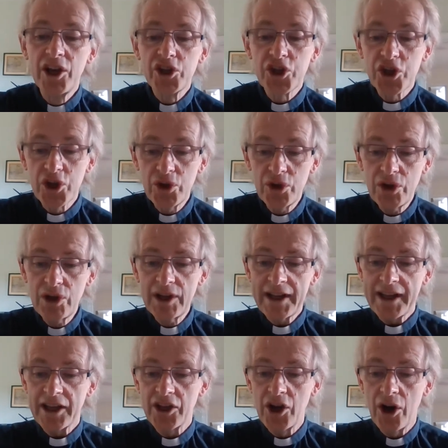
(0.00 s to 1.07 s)

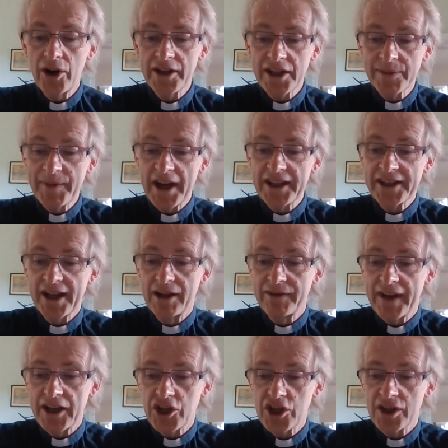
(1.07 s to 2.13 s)
Surely God is my
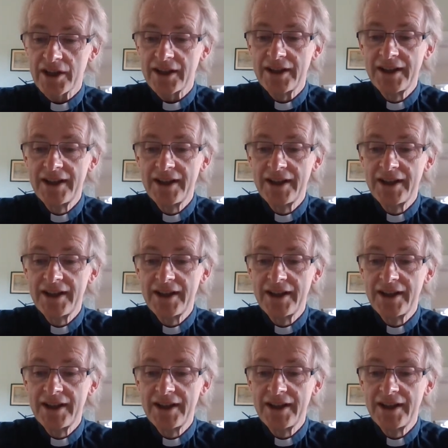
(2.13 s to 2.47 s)
salvation.